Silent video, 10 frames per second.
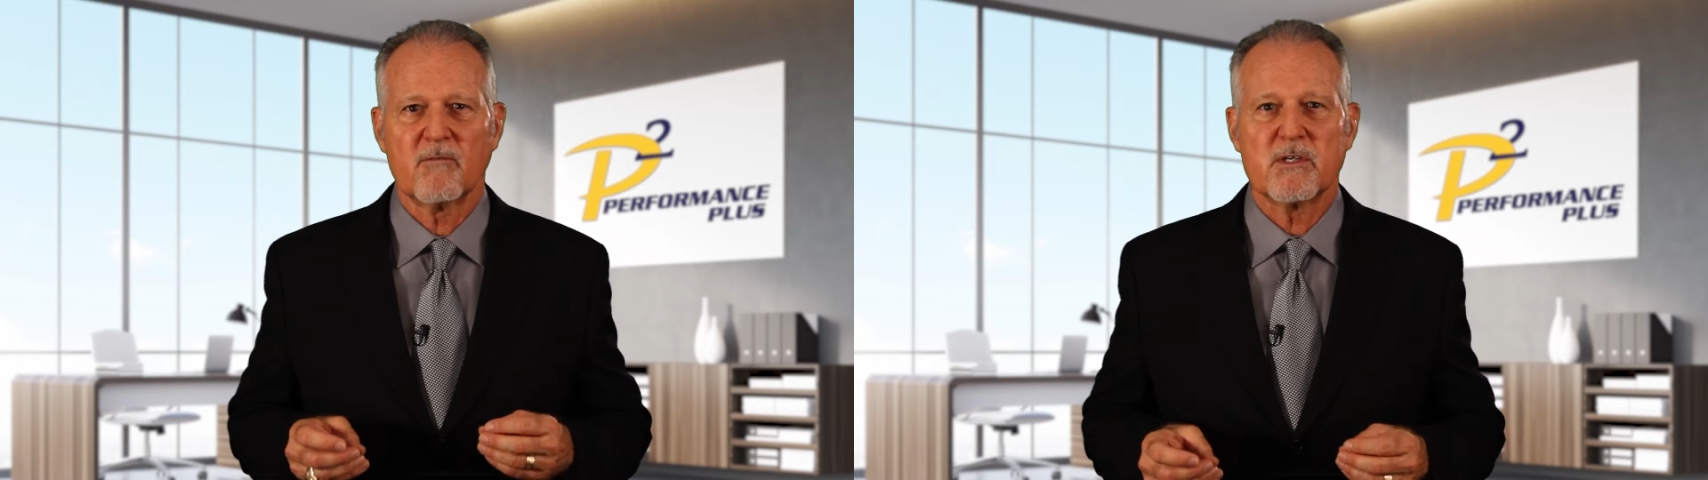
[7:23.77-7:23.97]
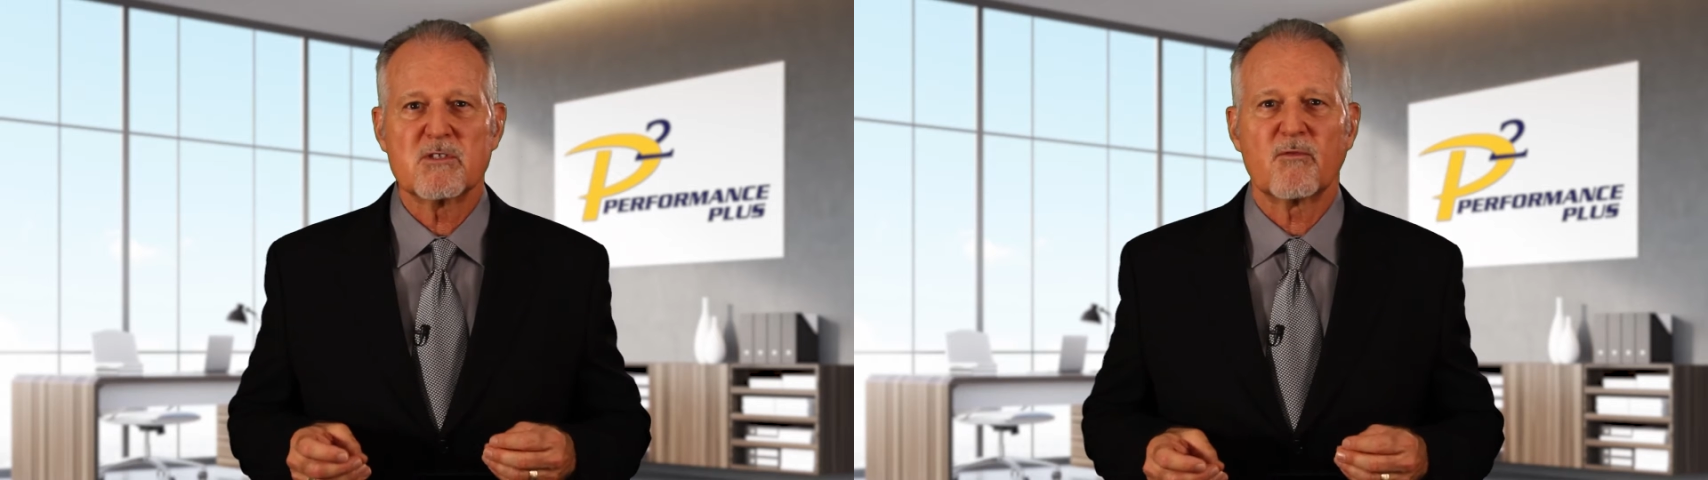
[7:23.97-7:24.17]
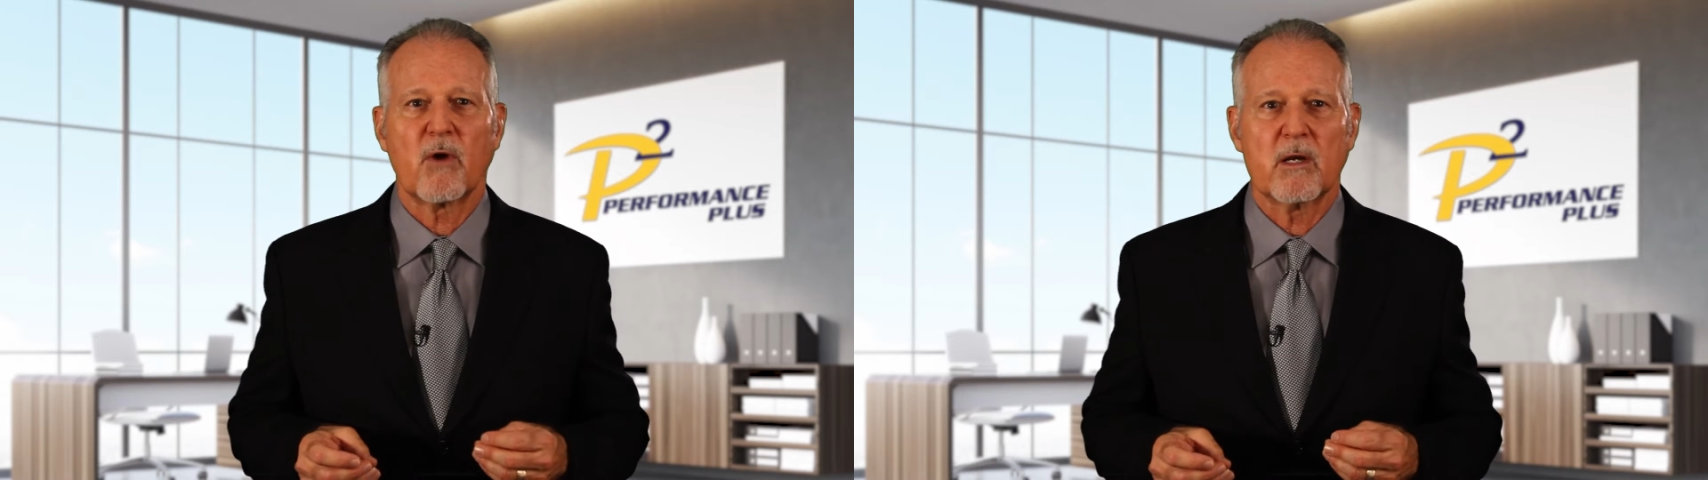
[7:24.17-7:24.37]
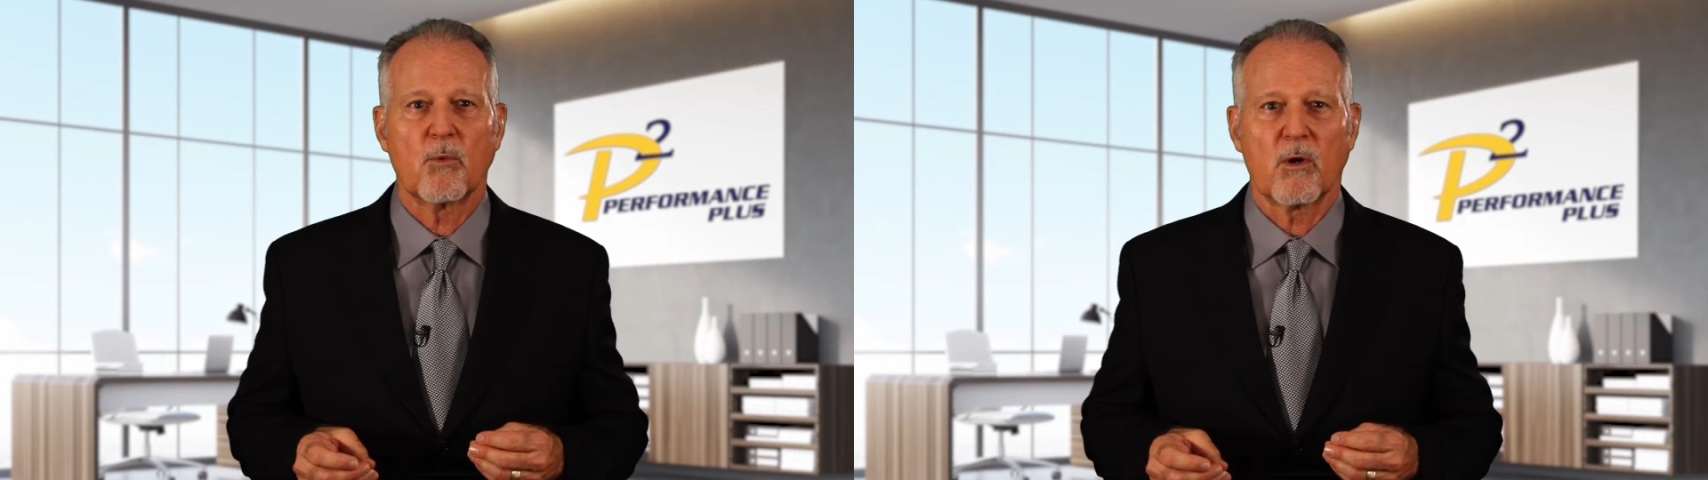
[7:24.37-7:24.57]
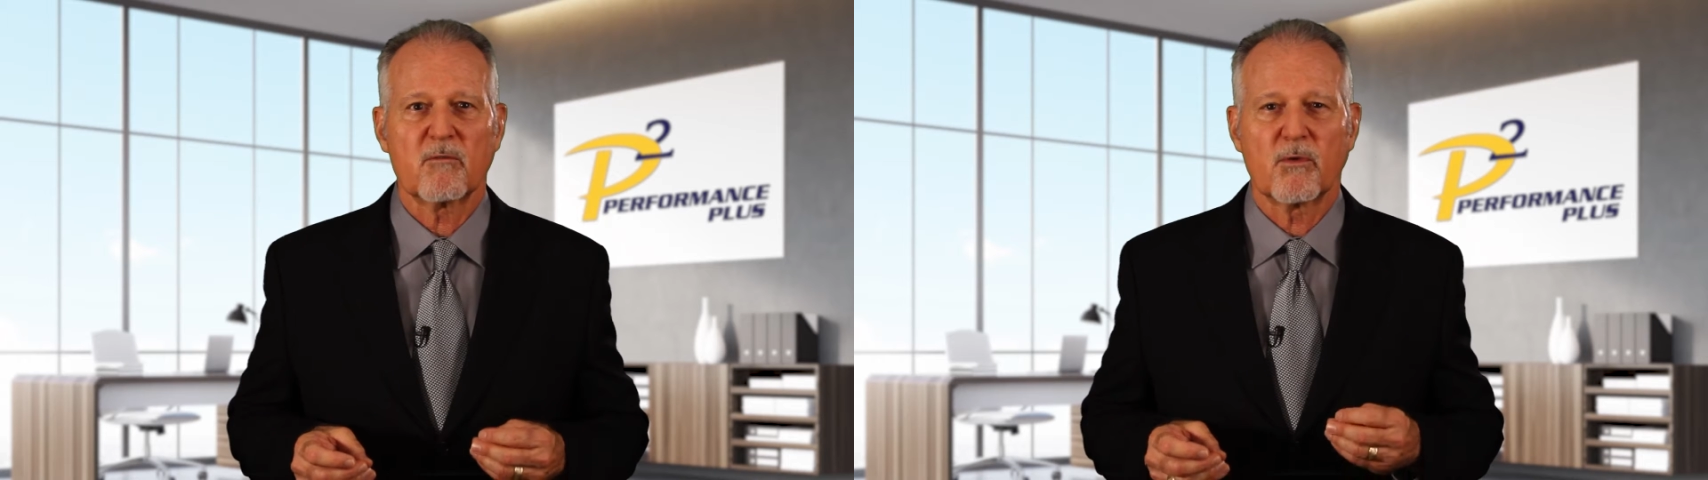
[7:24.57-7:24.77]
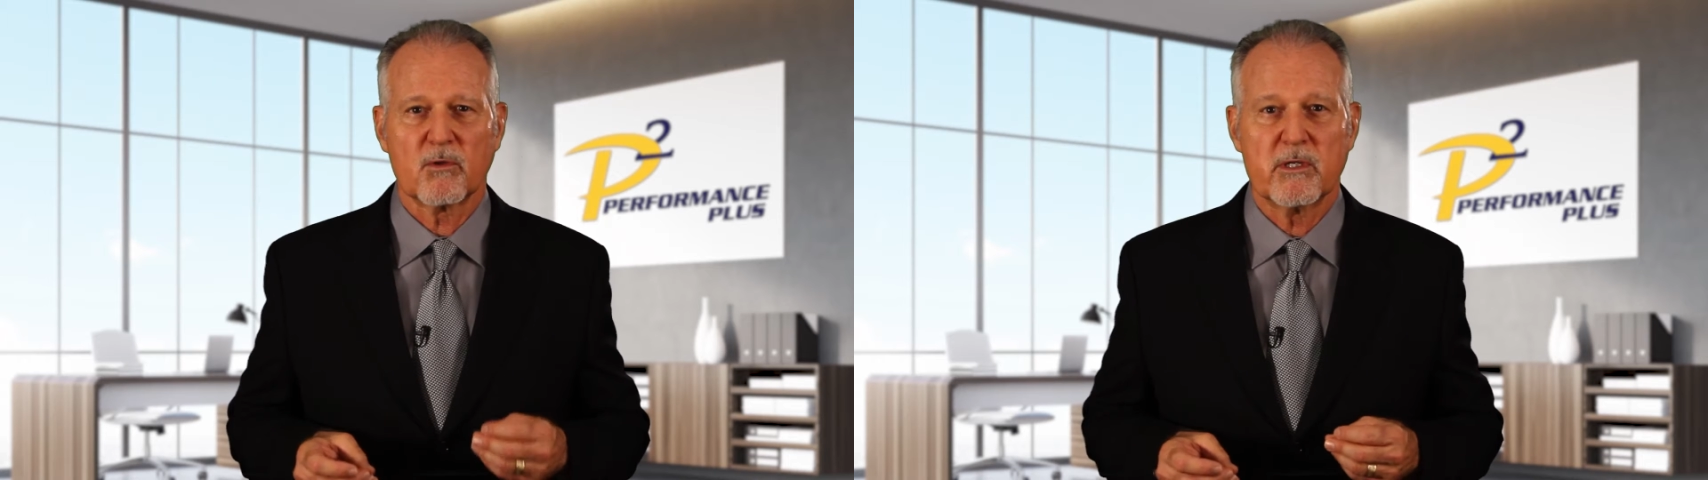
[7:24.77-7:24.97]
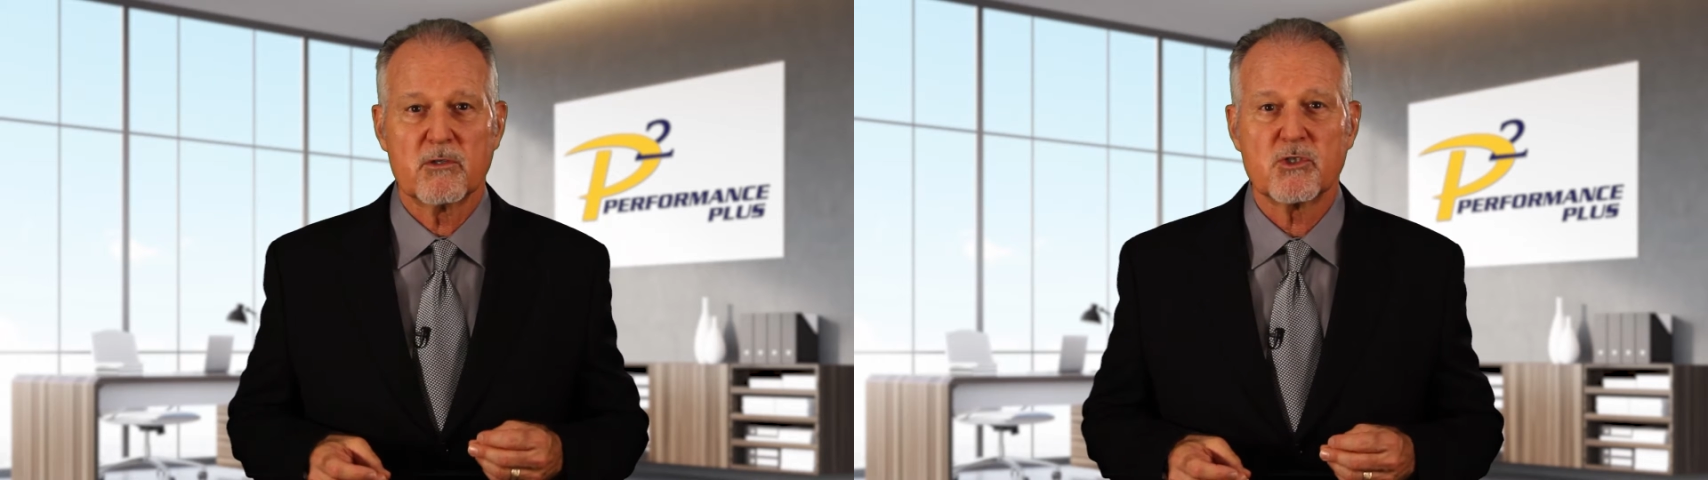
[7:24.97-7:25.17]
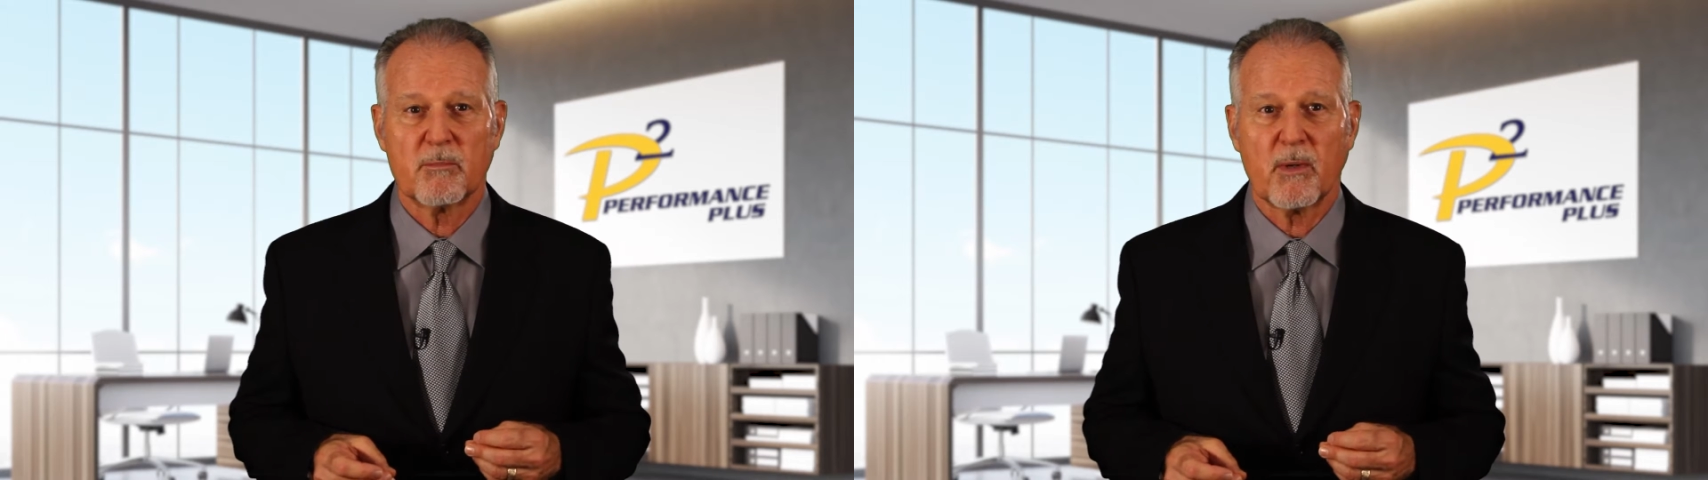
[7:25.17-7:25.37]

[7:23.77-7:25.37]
of this framework for leadership